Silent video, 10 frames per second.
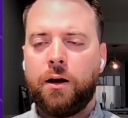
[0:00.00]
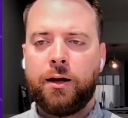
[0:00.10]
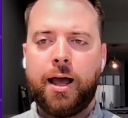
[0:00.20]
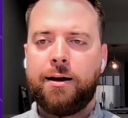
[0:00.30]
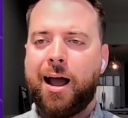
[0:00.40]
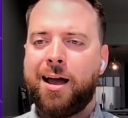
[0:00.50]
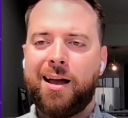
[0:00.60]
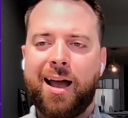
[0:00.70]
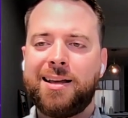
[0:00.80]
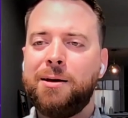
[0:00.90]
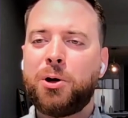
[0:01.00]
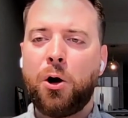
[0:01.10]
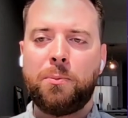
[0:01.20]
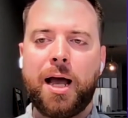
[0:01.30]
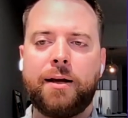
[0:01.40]
Again, I keep
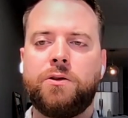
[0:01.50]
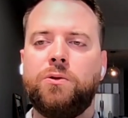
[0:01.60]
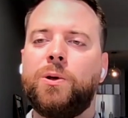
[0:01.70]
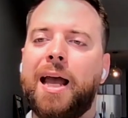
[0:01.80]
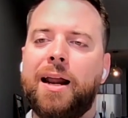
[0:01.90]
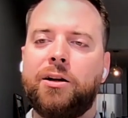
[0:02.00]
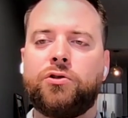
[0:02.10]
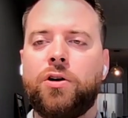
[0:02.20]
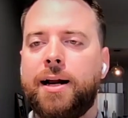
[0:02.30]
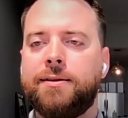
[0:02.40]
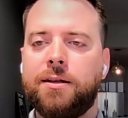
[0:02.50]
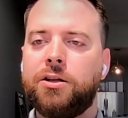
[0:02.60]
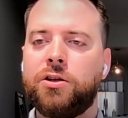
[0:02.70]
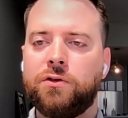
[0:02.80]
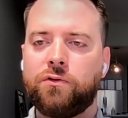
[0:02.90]
going back to getting
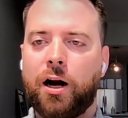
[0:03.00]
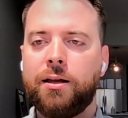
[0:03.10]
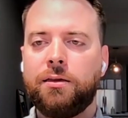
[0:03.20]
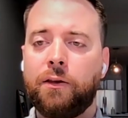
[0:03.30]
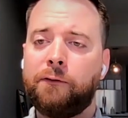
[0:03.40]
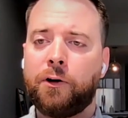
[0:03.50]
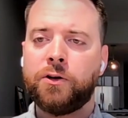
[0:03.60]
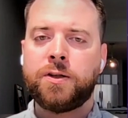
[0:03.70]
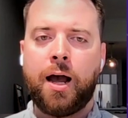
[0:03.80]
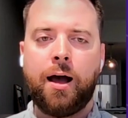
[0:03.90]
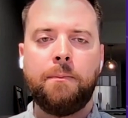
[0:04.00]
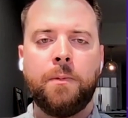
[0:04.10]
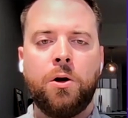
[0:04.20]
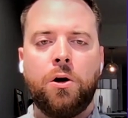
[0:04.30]
translations right the first time.